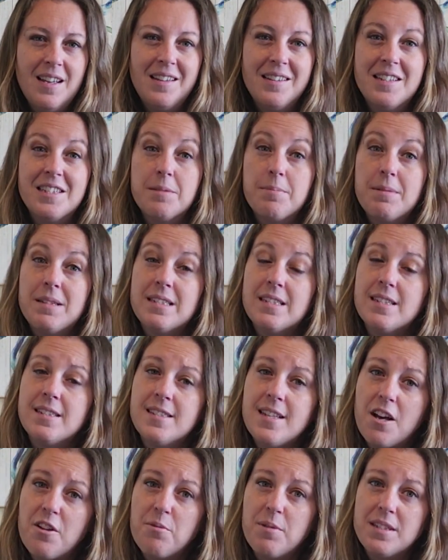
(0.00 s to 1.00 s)
This means that
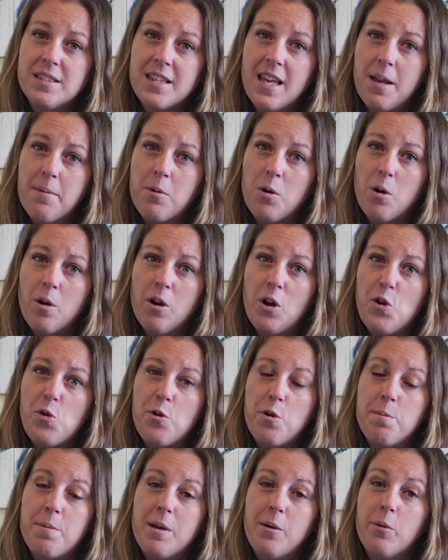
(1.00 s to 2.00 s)
Southwest Cape Coral
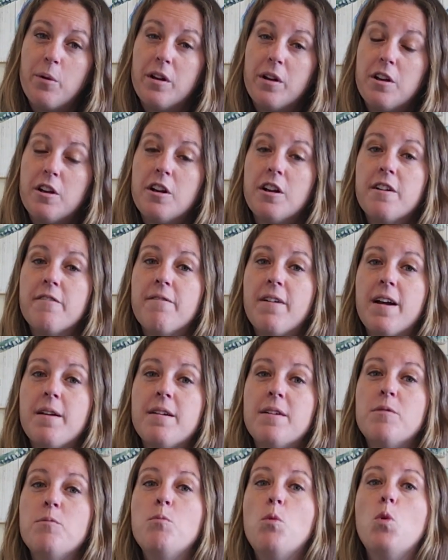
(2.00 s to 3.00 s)
will be where you're going to
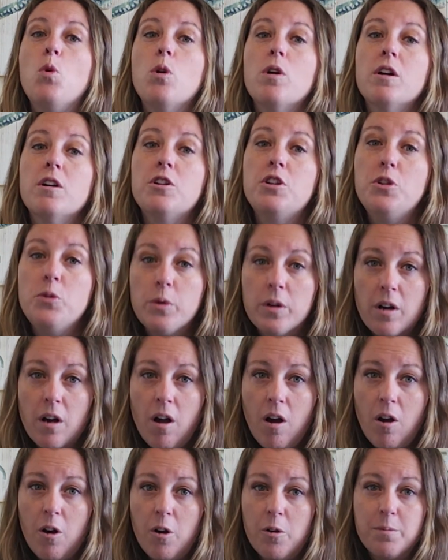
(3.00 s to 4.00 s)
find more newer
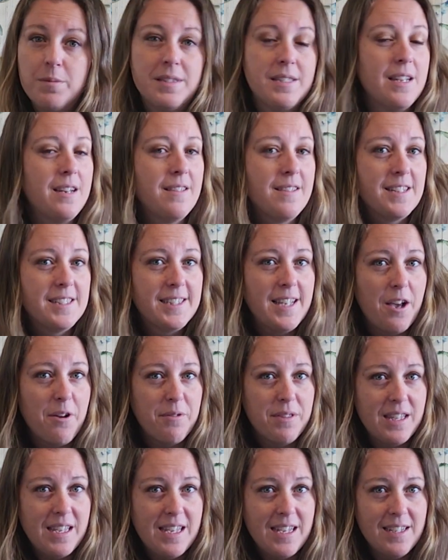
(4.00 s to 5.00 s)
homes than in the
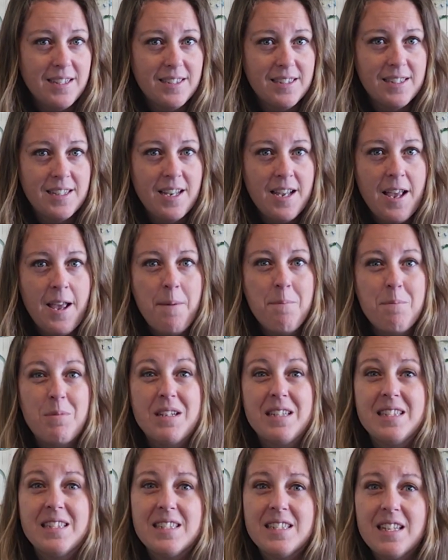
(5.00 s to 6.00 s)
Southeast, but
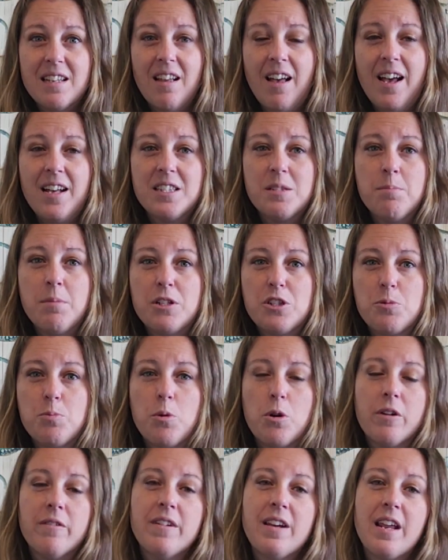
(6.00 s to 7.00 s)
it still has much
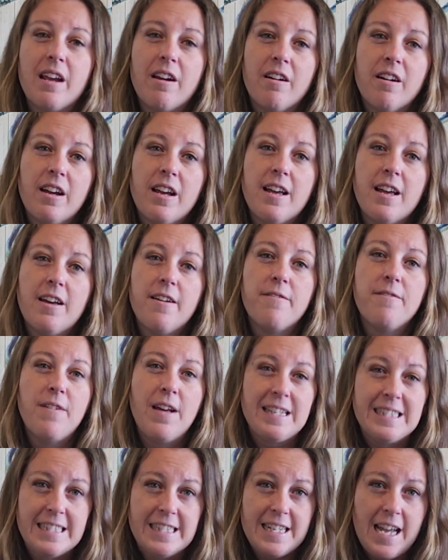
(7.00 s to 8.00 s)
more of an area of
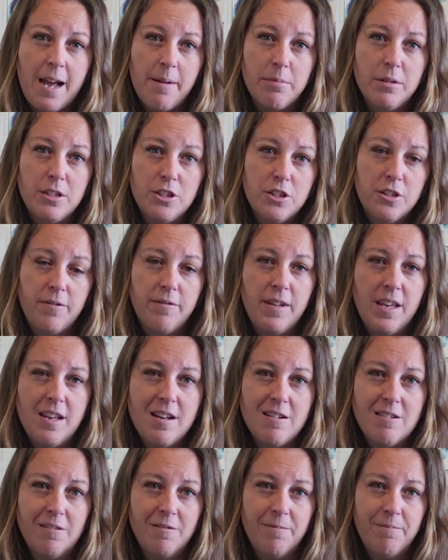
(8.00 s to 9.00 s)
established
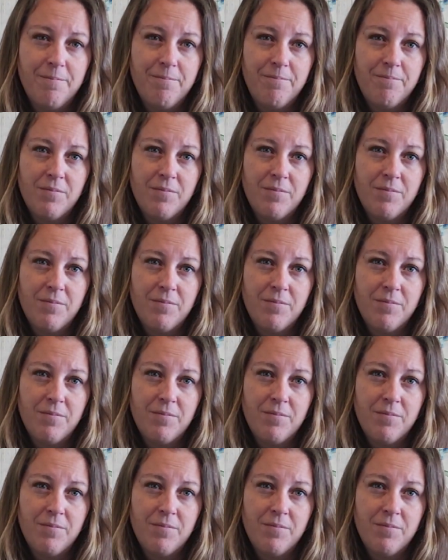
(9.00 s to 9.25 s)
feel.